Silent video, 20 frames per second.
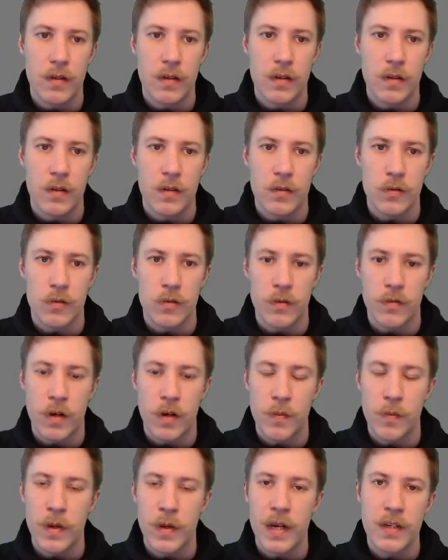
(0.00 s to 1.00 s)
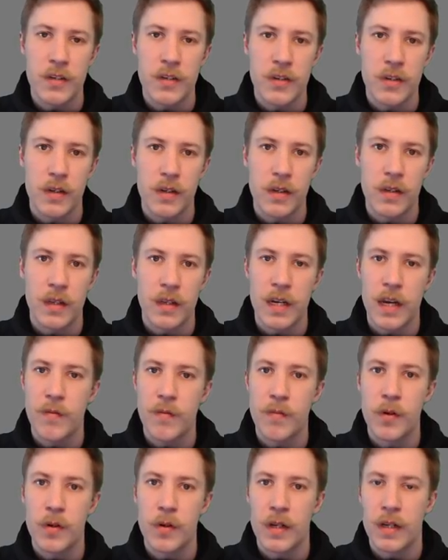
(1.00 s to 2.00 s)
or to the front page, they have
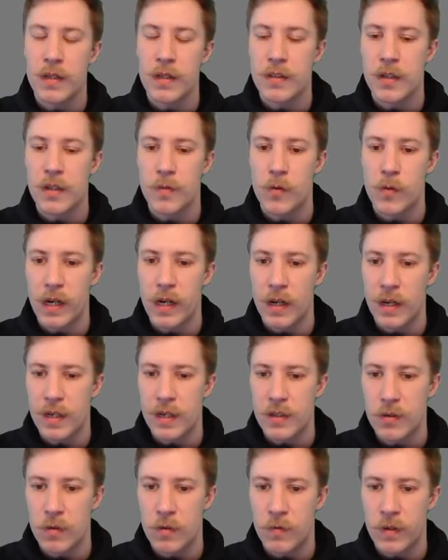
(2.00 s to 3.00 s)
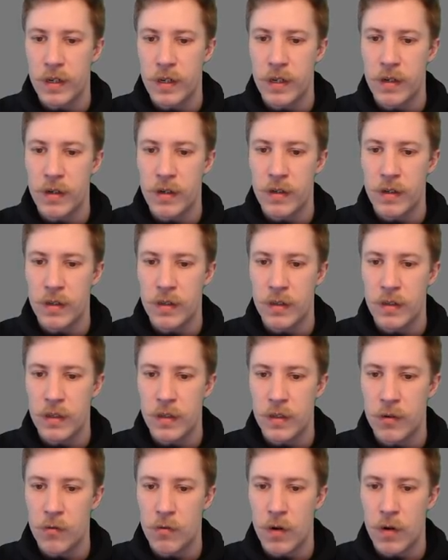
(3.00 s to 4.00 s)
put in some quick links over here in
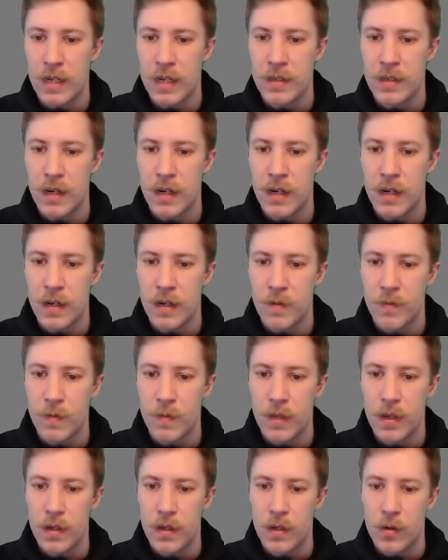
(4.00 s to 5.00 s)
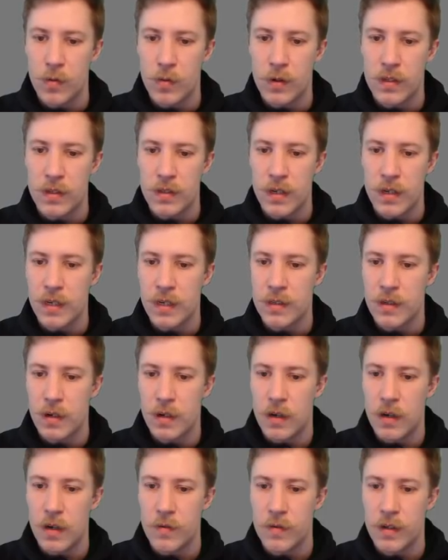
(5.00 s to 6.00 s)
the right side, which says
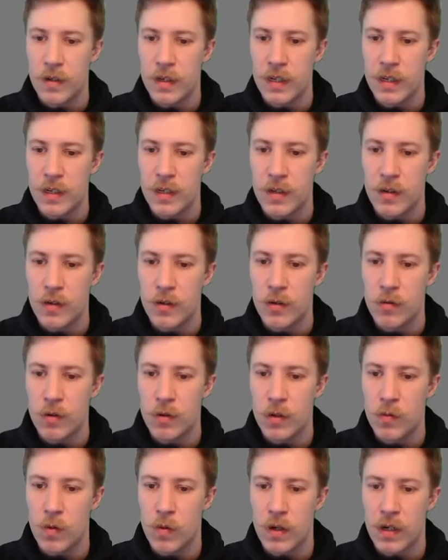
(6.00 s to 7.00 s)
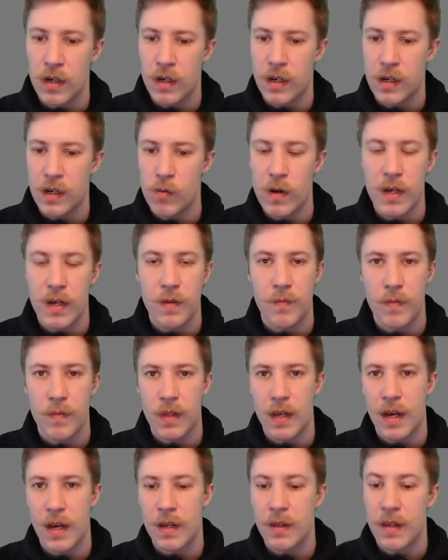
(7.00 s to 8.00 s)
often needed, only one click away,
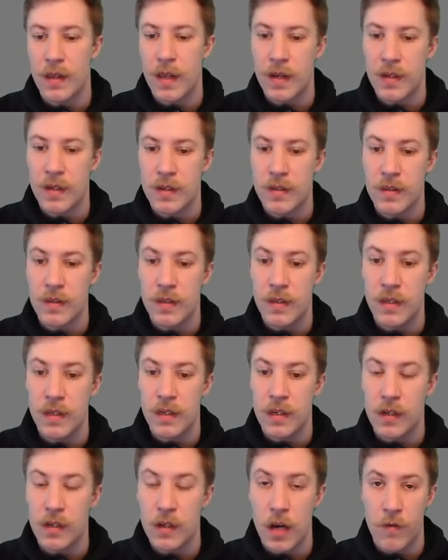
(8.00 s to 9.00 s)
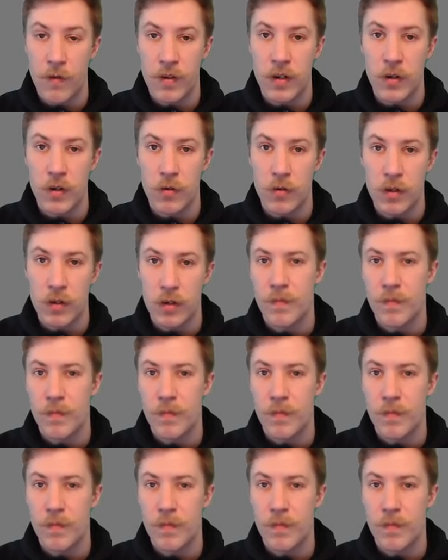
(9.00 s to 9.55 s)
and that is the cover note.